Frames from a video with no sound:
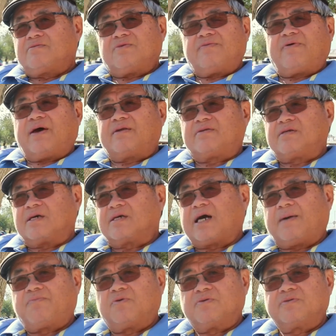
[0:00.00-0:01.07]
We've had a
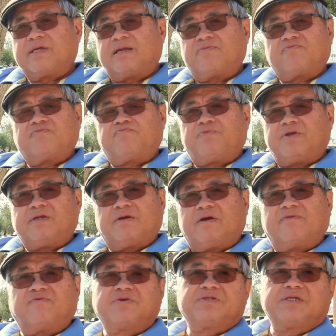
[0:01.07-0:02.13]
couple that have been here
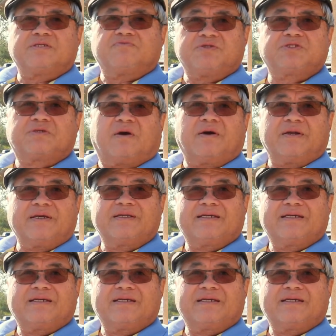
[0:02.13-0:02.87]
ever since we started.